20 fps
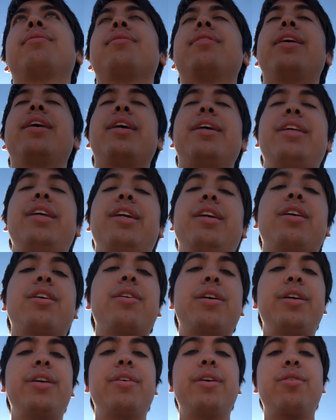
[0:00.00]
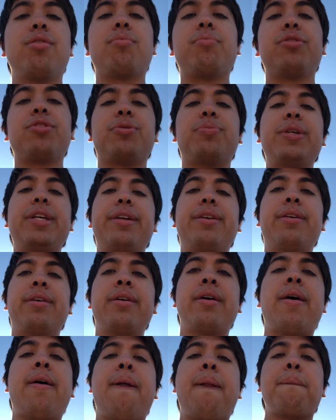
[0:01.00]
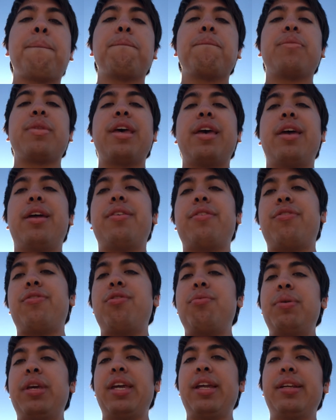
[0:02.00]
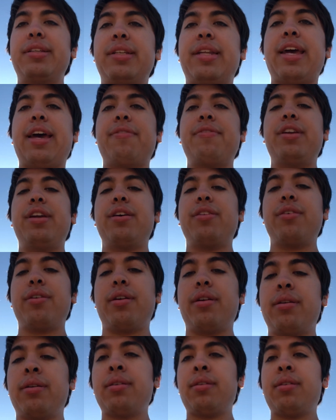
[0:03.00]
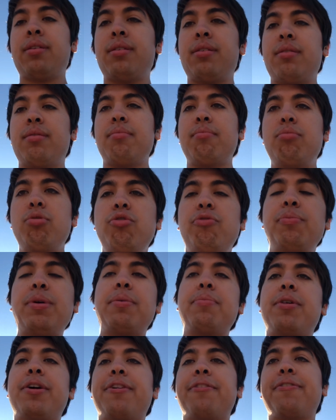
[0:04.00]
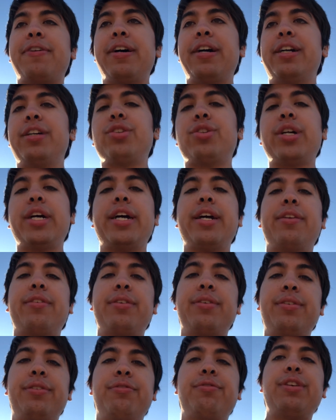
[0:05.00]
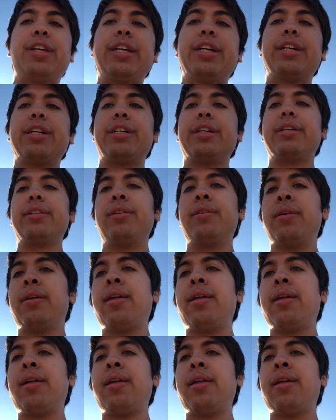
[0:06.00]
And he can go at you at normal speed. And assuming he doesn't have any other movement modifiers, right, via